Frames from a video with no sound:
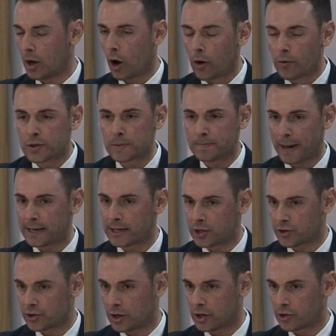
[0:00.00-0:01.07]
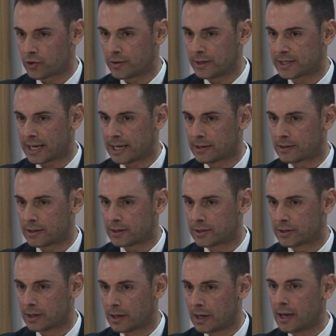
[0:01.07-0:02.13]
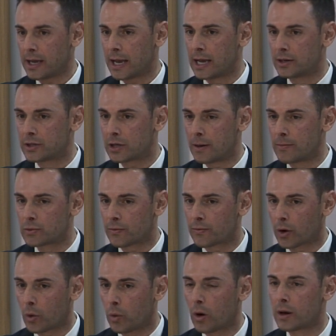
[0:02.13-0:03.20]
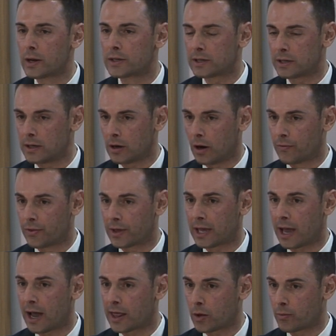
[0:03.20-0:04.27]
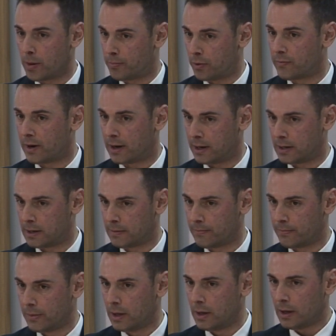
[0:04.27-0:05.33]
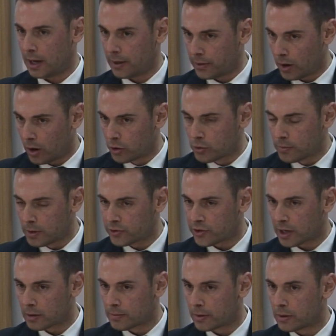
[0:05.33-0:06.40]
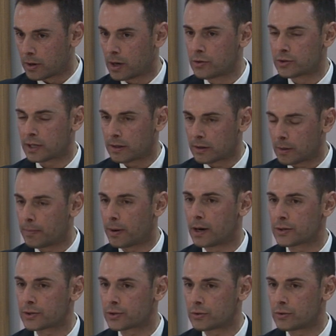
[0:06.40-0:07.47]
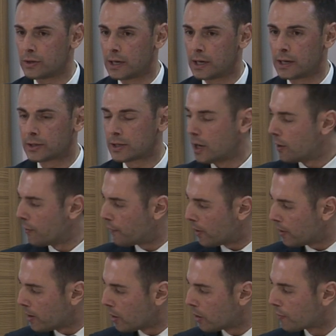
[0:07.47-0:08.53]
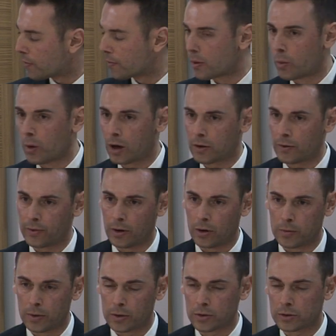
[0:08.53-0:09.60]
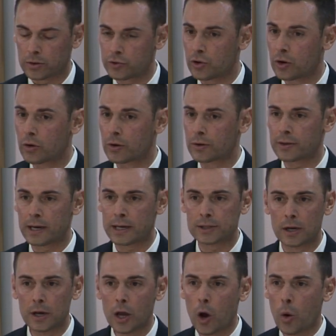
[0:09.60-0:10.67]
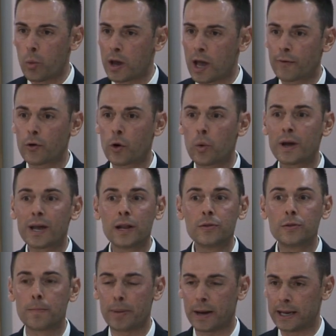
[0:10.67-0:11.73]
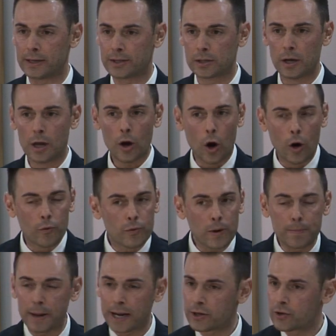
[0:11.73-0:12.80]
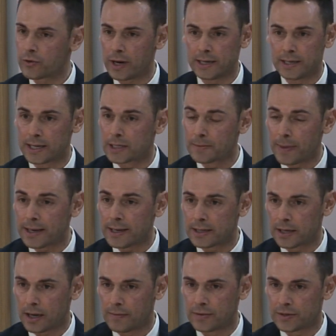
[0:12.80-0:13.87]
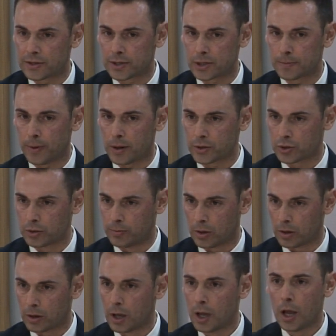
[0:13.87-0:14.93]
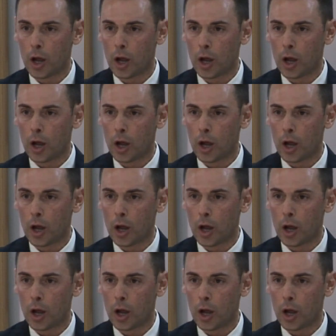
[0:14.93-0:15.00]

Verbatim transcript: of Spanish tertiary centres in terms of the quality of the care that we provide. And the Honourable Gentleman knows that in the past two years, following on from the work of the Honourable Dr. John Cortes, we have quickened the pace of repatriating as many services as possible,